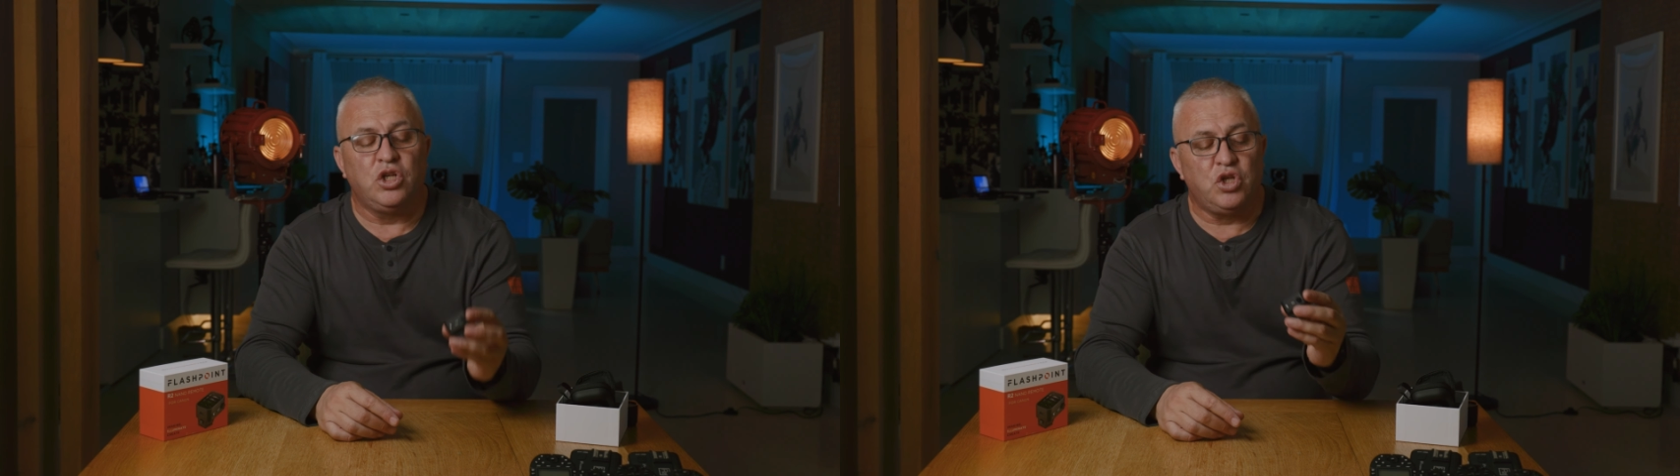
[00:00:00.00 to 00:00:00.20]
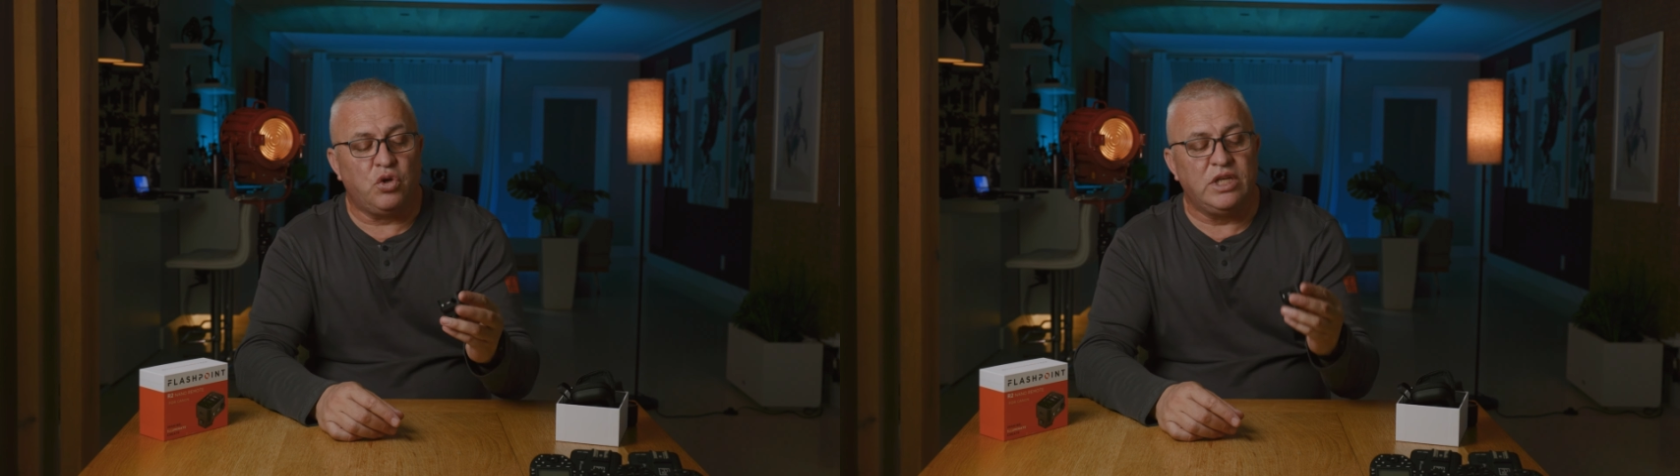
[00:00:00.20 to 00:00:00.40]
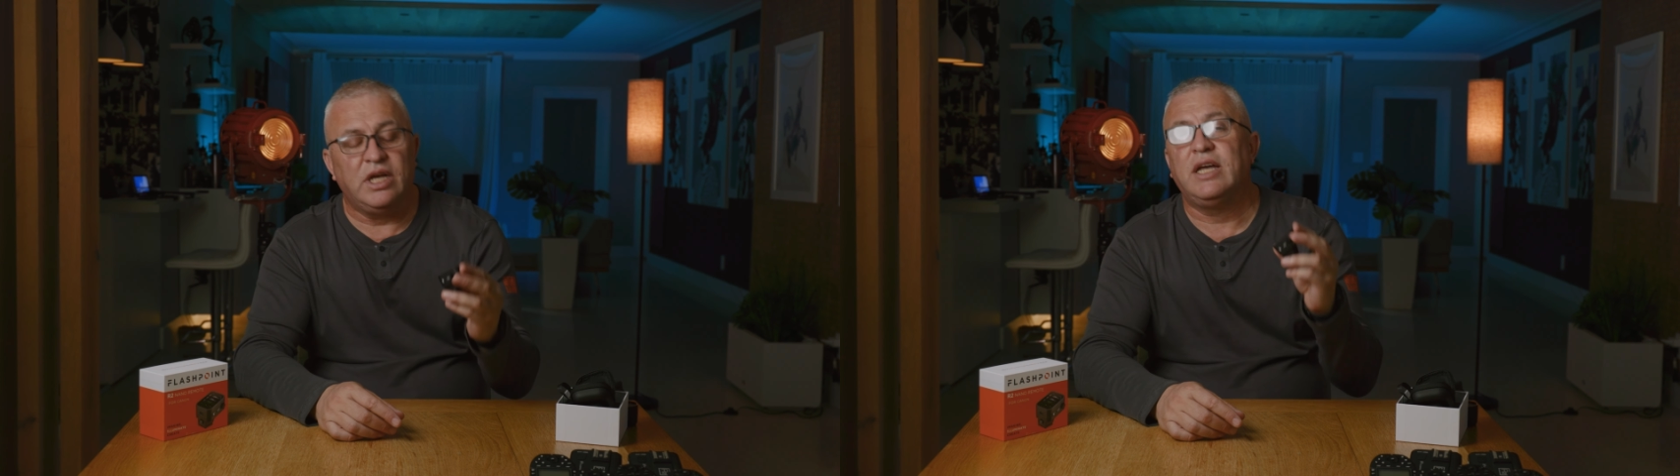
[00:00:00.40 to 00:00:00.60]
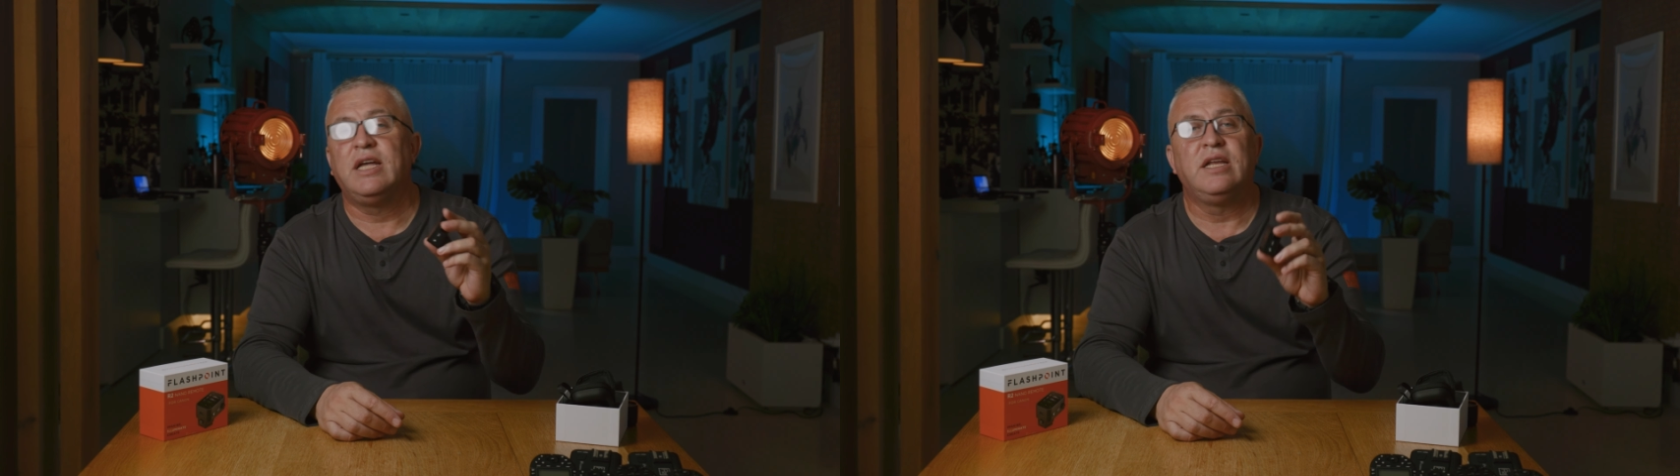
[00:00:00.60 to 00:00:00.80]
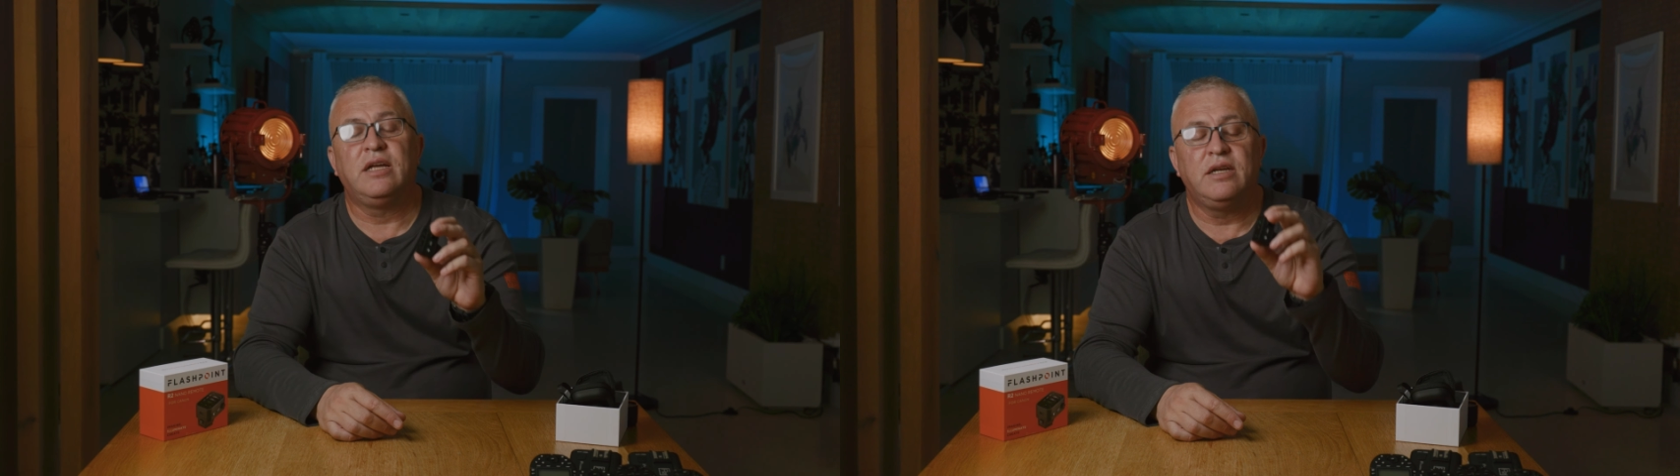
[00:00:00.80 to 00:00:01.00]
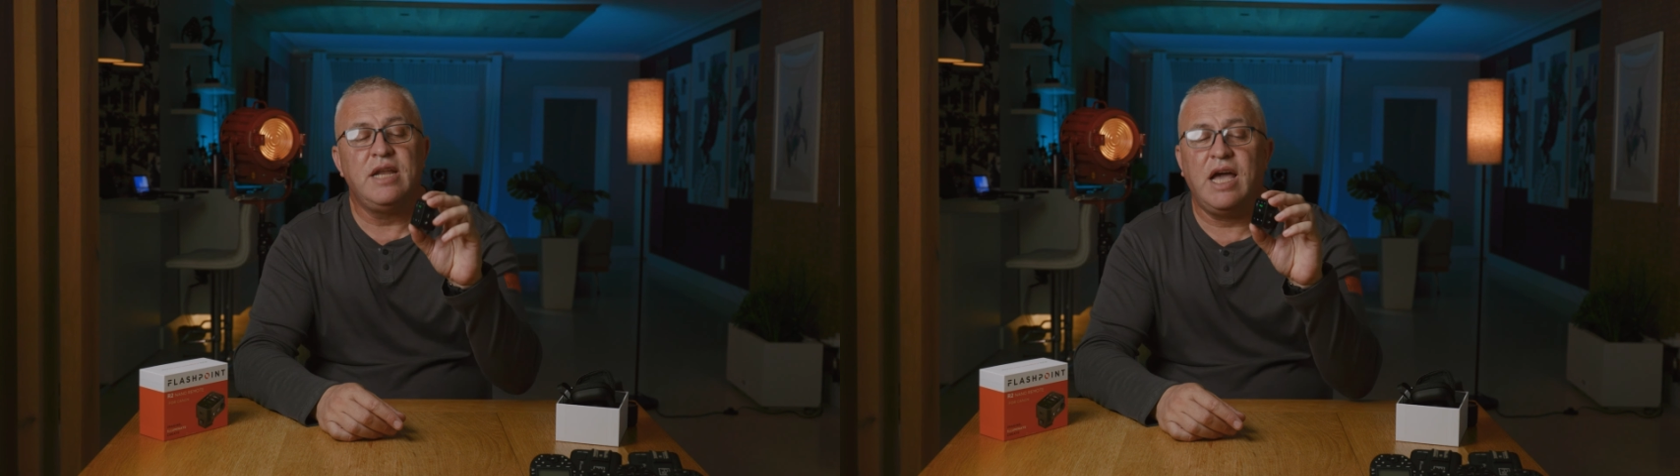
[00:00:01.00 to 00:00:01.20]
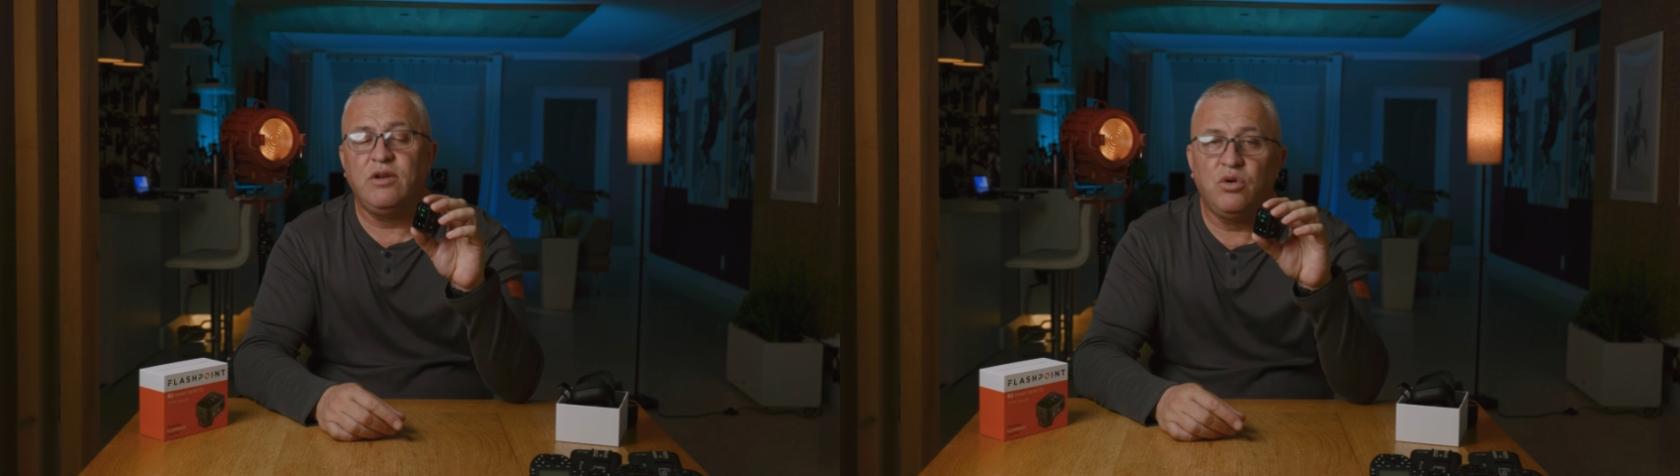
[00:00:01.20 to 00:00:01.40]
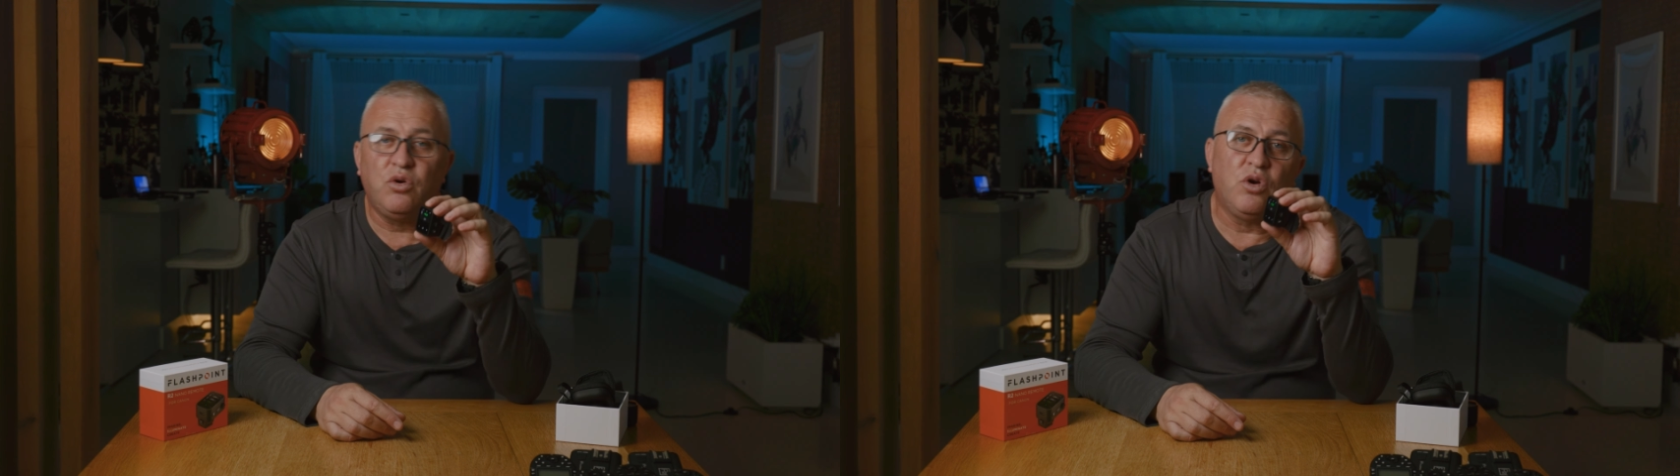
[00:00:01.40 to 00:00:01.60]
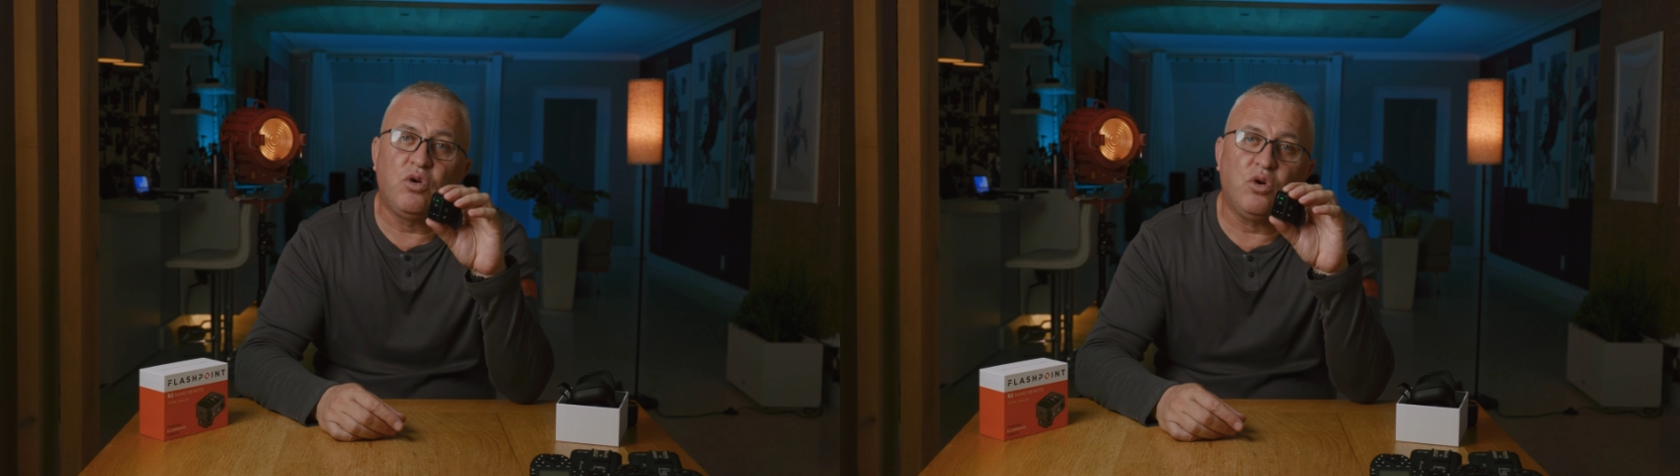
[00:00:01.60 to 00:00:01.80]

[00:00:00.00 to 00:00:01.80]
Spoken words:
So the Nano